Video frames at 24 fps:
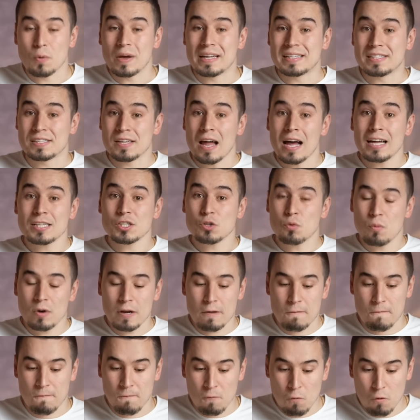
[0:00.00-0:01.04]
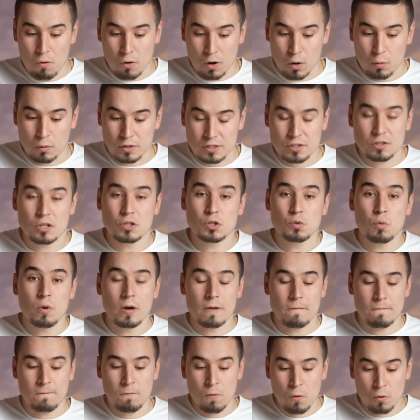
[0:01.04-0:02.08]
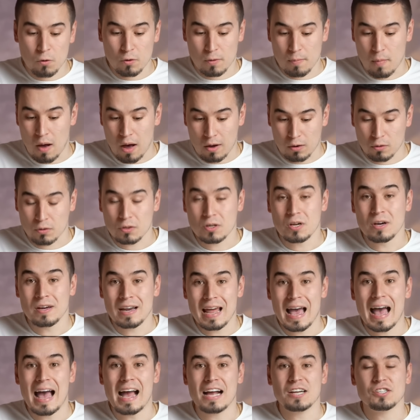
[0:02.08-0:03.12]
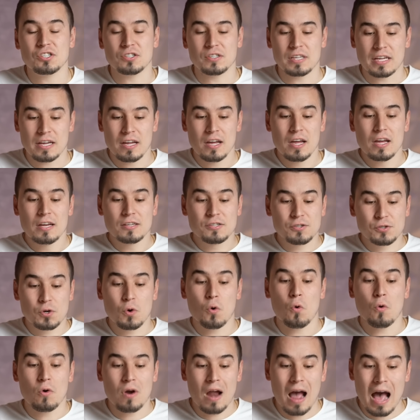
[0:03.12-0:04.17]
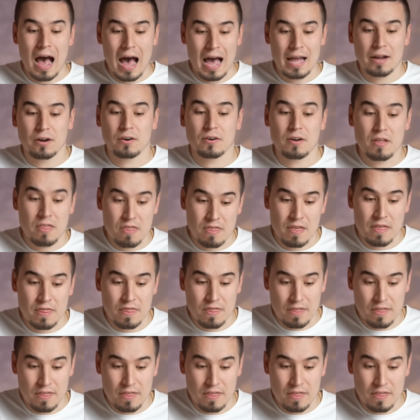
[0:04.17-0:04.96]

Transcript: it's not 24, which the 24 model could actually score higher than